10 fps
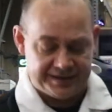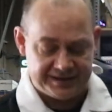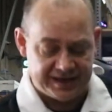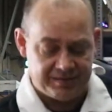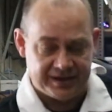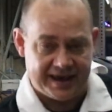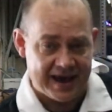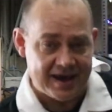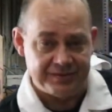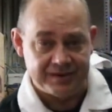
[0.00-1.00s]
disassemble the
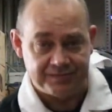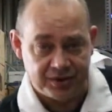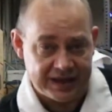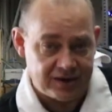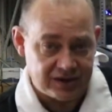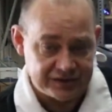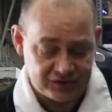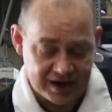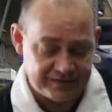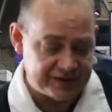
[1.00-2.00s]
cabinet, pull out all the
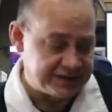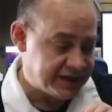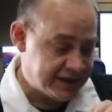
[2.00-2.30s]
drivers,